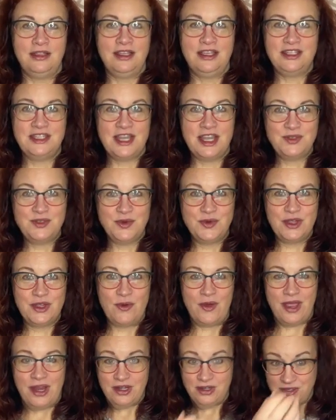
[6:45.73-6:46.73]
It does
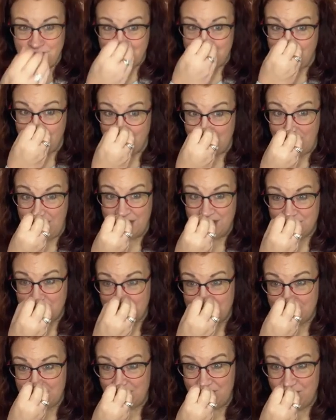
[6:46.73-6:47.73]
require some
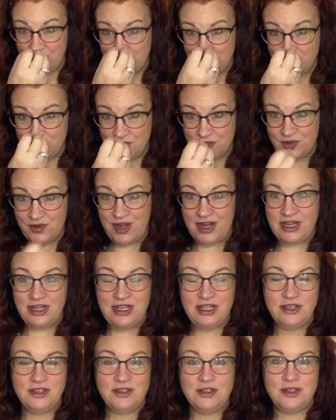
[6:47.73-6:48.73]
conscious effort and
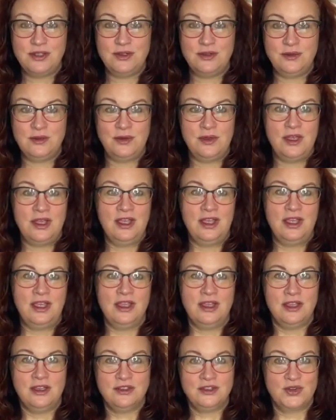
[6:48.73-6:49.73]
training to
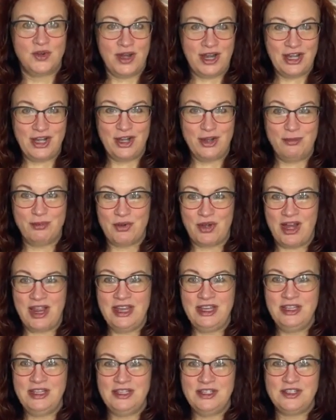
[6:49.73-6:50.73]
train our
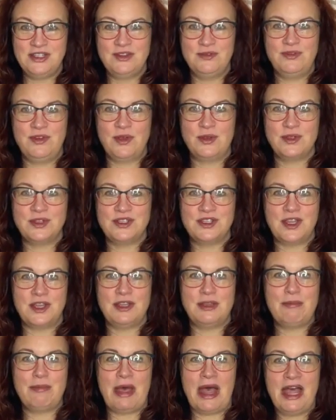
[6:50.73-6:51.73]
brain to focus
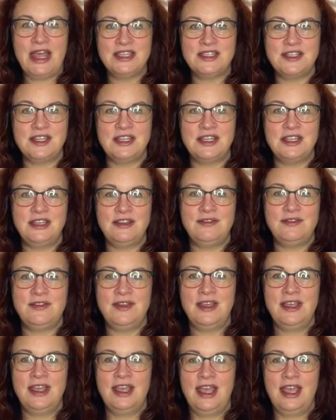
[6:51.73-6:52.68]
on the positive,